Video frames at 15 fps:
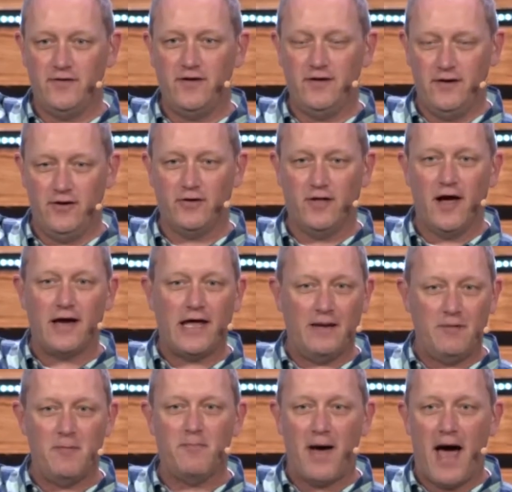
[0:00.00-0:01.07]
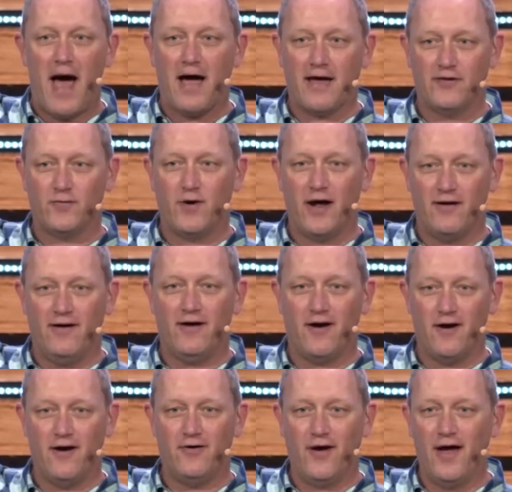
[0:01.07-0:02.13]
You're lucky to be back is what I
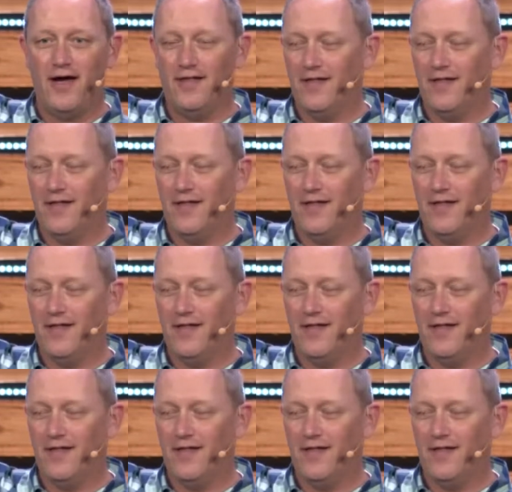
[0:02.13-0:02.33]
heard, right?